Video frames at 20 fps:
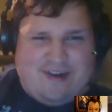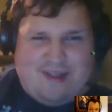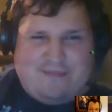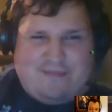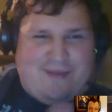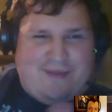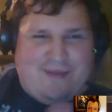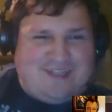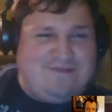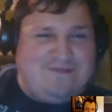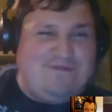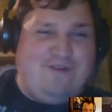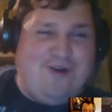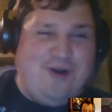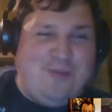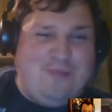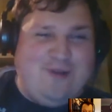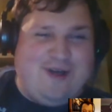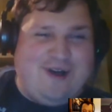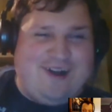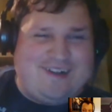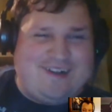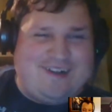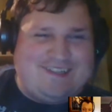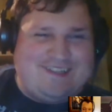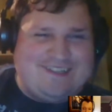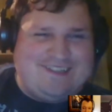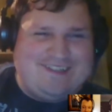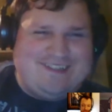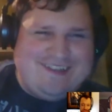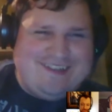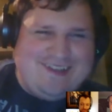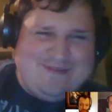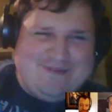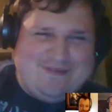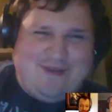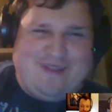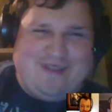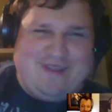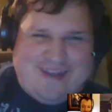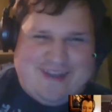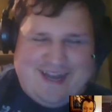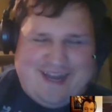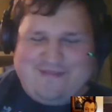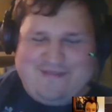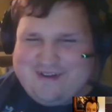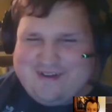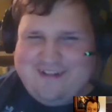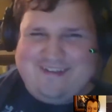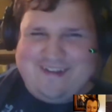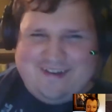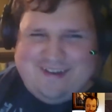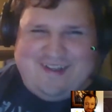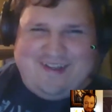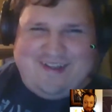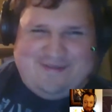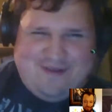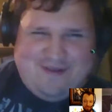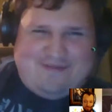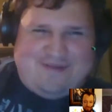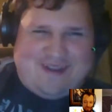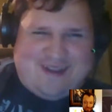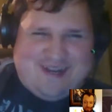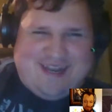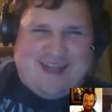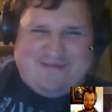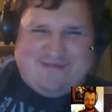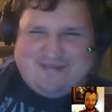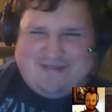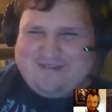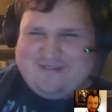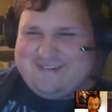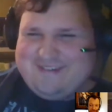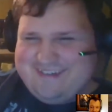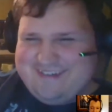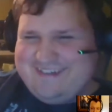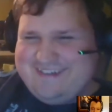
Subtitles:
and that makes full blocks. Very clever, Nintendo. Very clever.